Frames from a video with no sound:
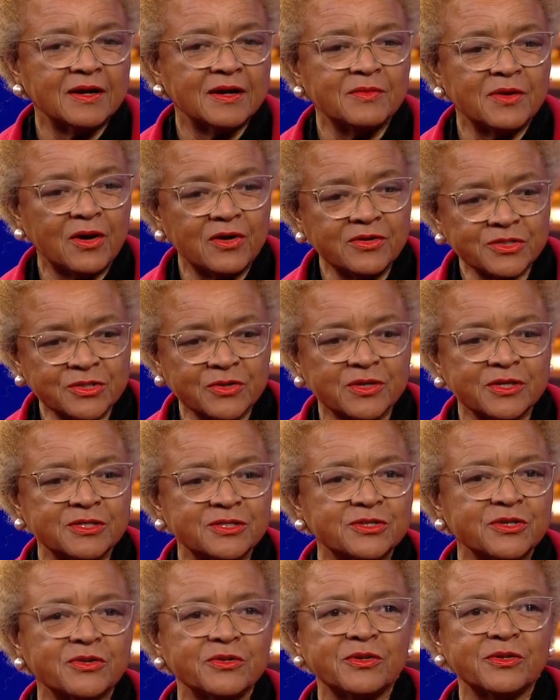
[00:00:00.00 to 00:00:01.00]
I'm also
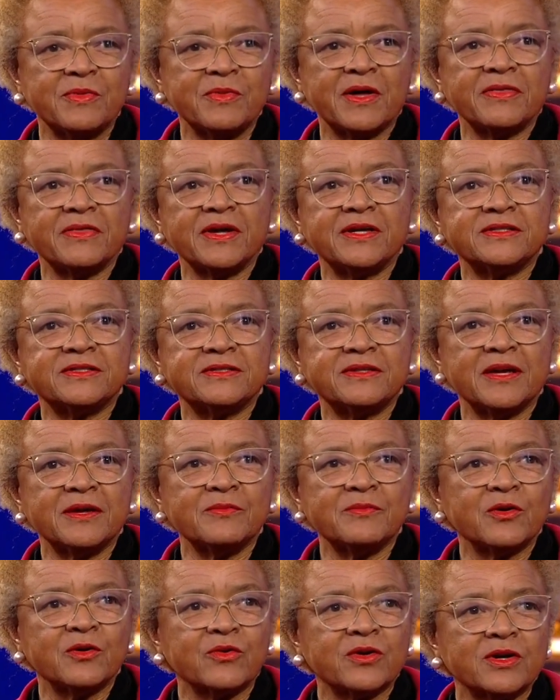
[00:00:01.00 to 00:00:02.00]
concerned about that
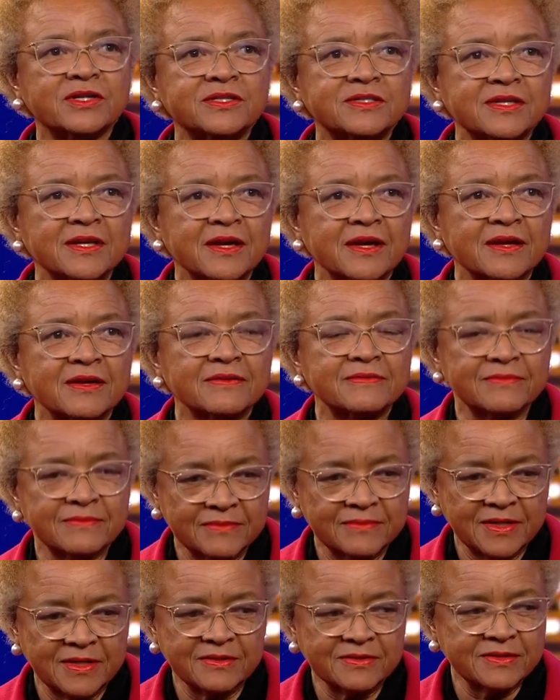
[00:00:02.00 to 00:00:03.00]
statement where he said,
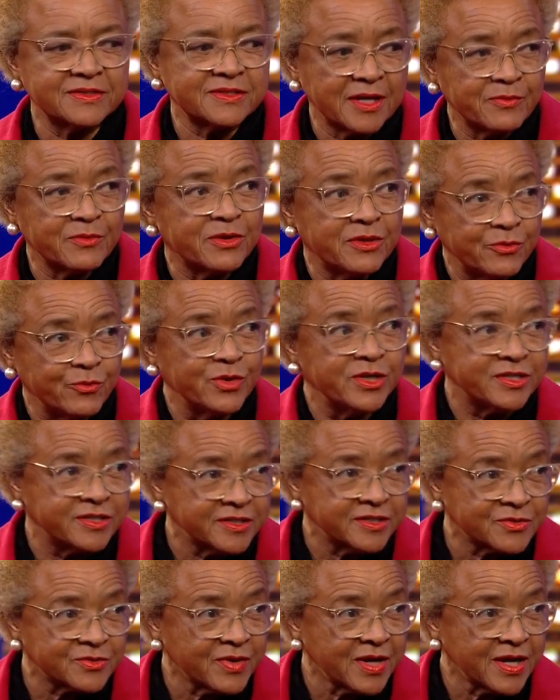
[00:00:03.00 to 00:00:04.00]
in the statement that we
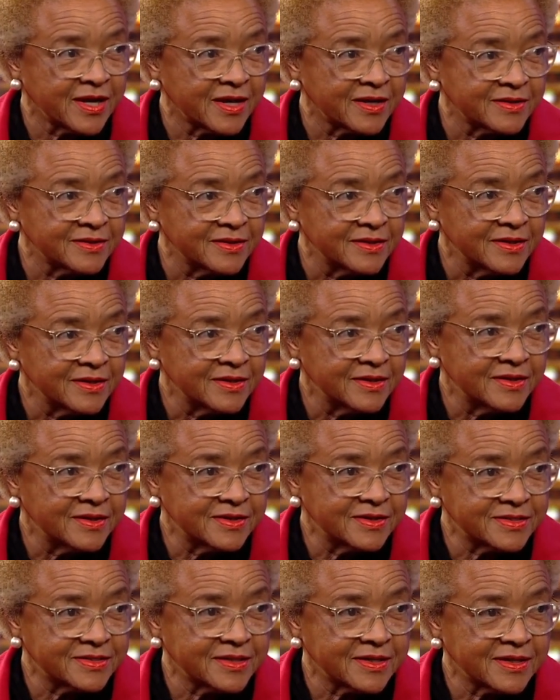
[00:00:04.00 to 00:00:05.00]
just read,
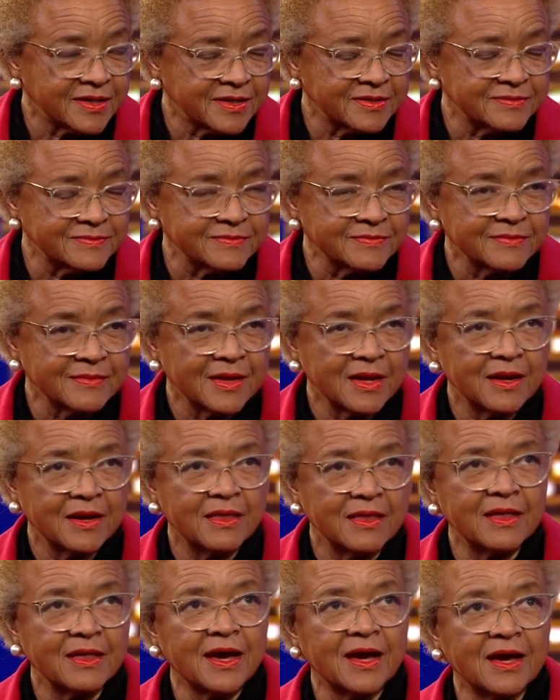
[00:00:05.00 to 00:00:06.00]
he said
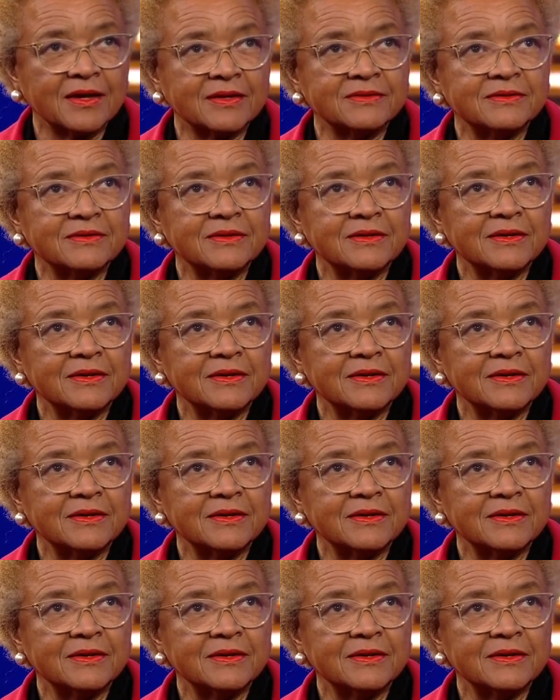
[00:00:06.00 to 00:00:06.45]
that